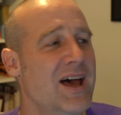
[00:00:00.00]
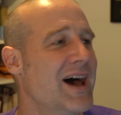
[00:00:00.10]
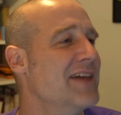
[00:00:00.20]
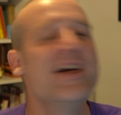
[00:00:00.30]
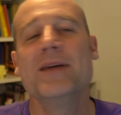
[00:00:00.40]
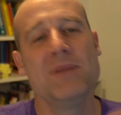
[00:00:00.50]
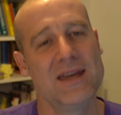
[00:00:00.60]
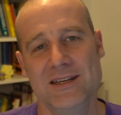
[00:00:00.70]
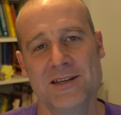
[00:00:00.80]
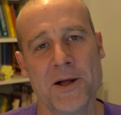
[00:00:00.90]
Uh, they
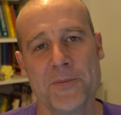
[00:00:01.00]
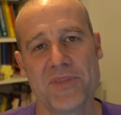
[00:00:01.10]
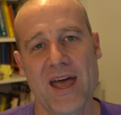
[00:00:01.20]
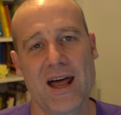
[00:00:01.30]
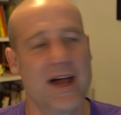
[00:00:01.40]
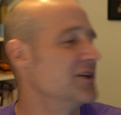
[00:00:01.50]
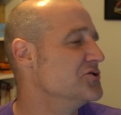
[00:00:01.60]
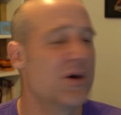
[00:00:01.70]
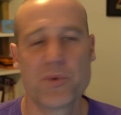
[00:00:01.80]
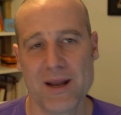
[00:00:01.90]
mean that I can
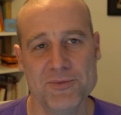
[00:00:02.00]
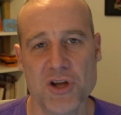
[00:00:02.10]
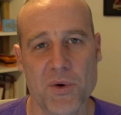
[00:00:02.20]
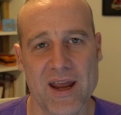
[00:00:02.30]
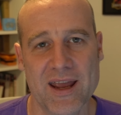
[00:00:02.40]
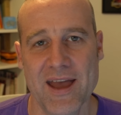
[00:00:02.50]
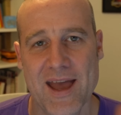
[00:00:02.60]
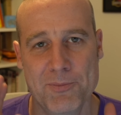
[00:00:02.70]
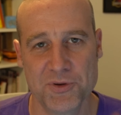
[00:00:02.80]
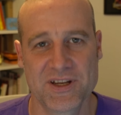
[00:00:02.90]
drop what I'm doing
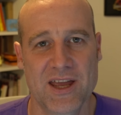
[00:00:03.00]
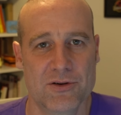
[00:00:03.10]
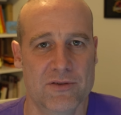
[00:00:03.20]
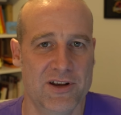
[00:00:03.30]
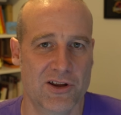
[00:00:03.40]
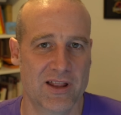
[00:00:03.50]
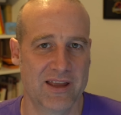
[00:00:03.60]
and put together a video